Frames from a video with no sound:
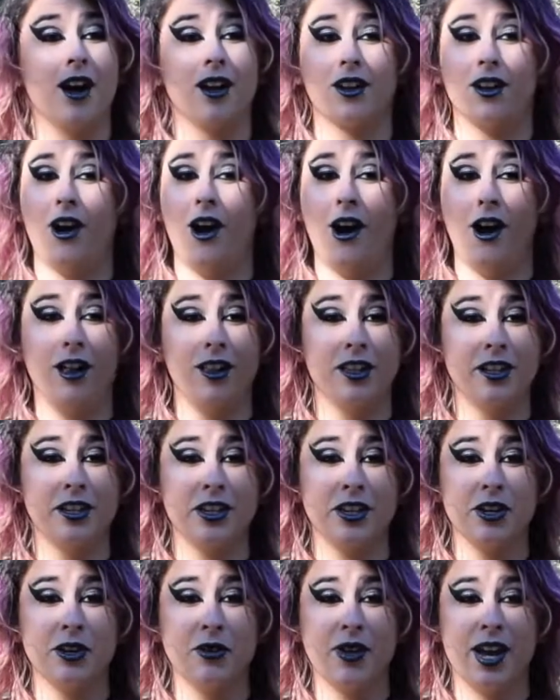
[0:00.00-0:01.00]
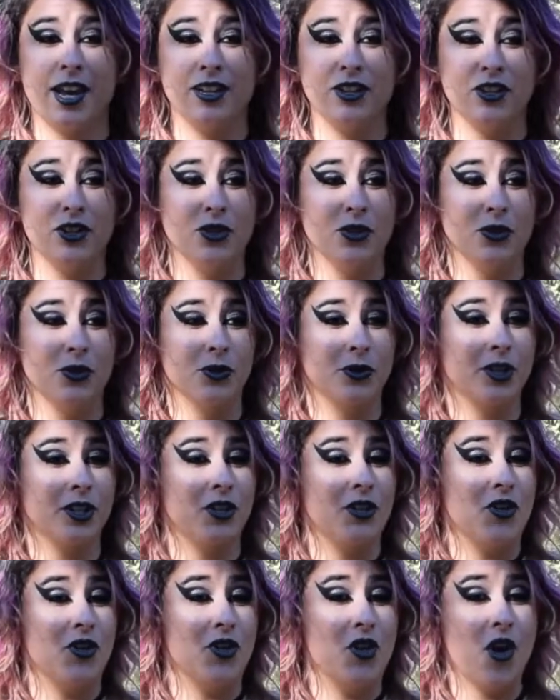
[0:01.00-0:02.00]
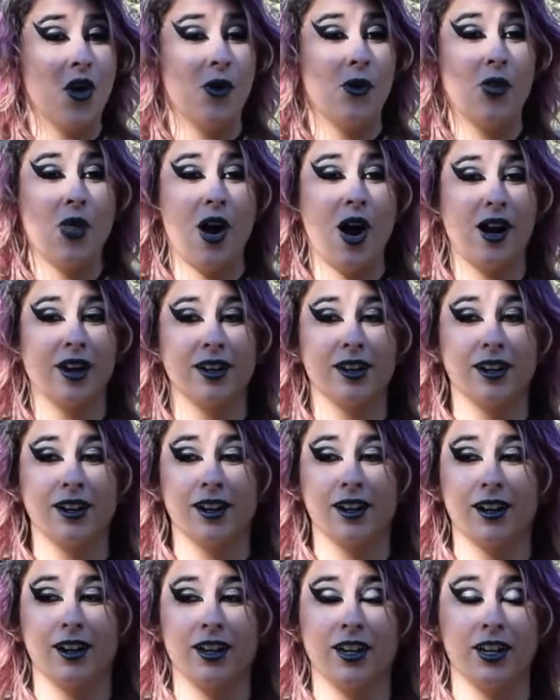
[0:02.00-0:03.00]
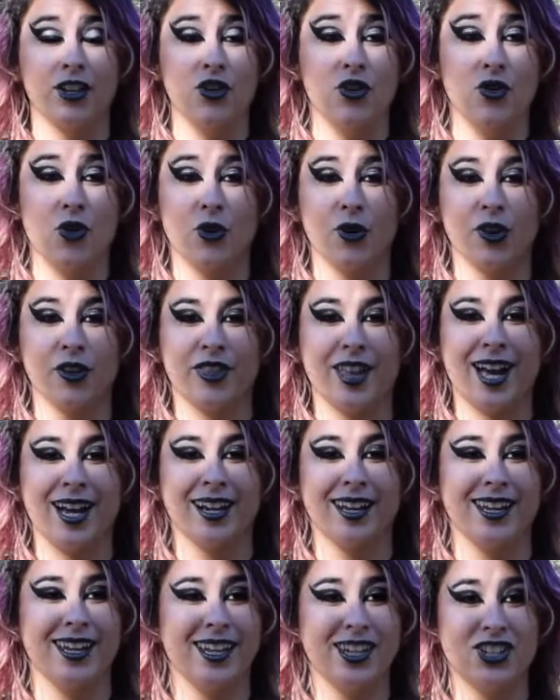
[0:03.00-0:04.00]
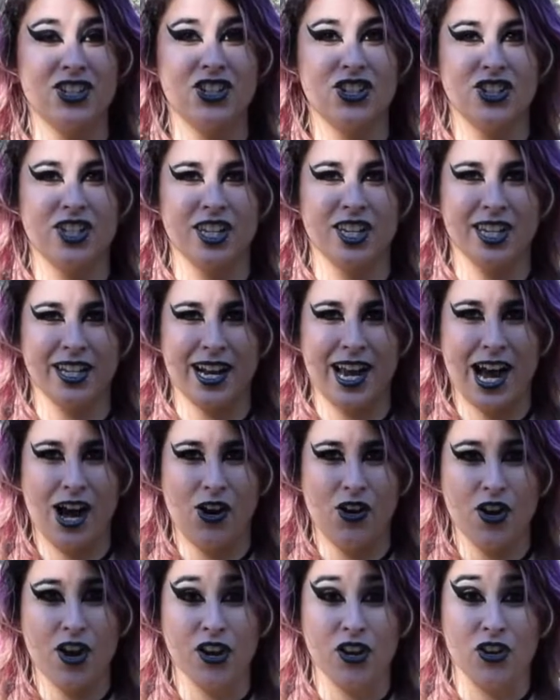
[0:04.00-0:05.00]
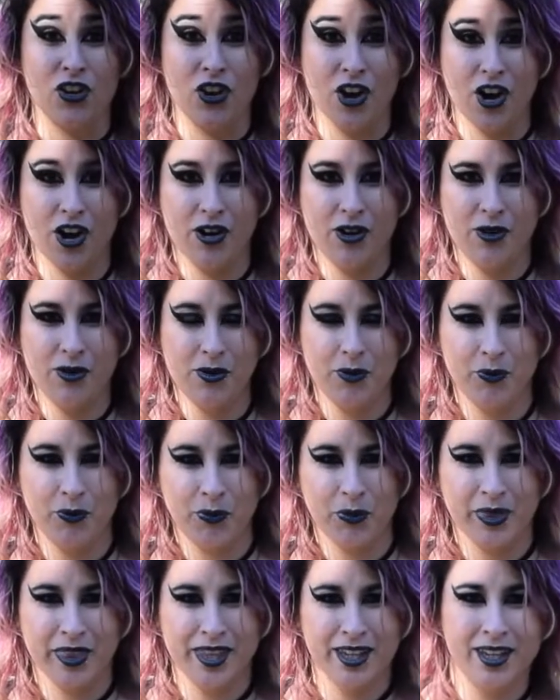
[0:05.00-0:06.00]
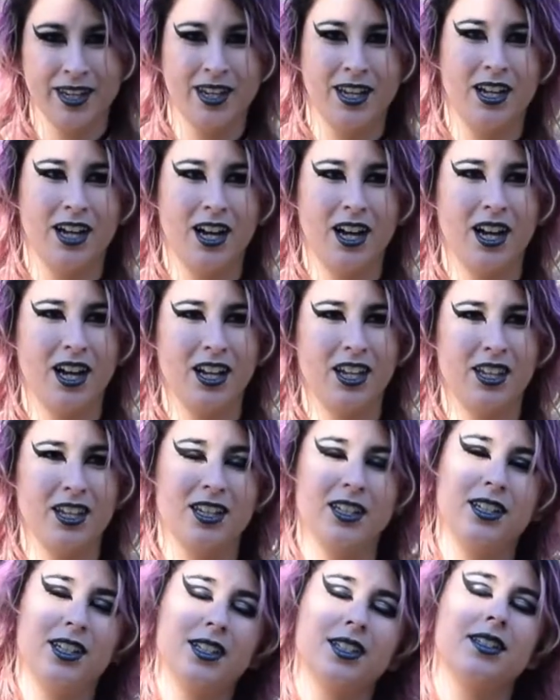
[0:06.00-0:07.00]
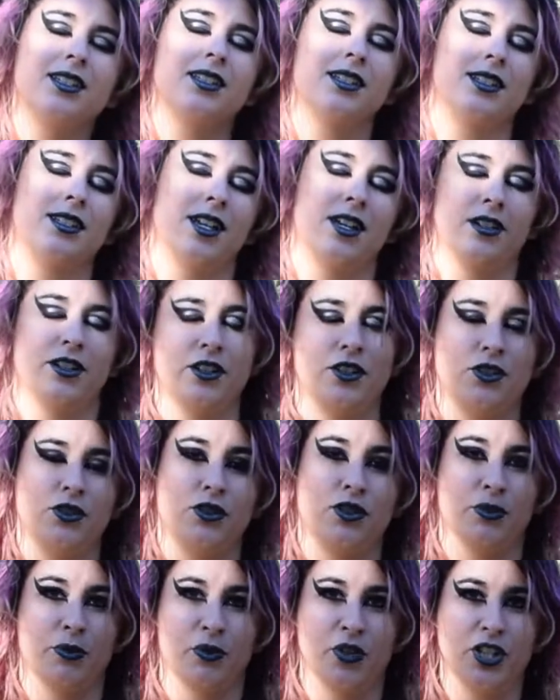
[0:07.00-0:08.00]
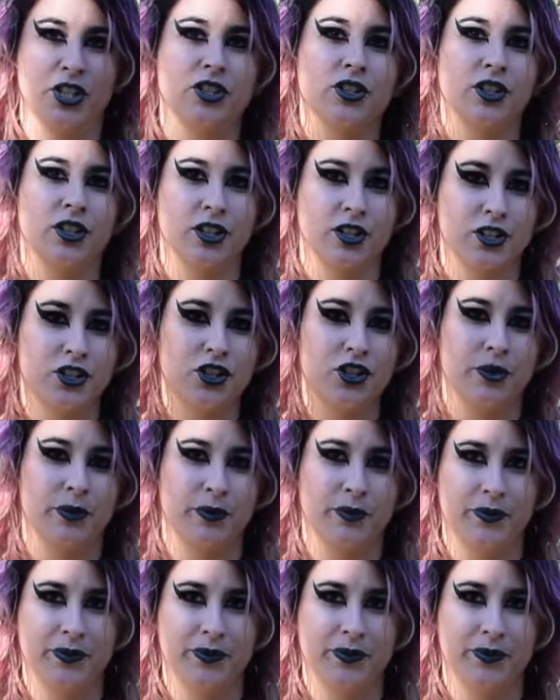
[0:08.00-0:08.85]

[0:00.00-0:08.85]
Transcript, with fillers: calling you and you can no longer ignore that itch to get out and go, you need to sit down and do some research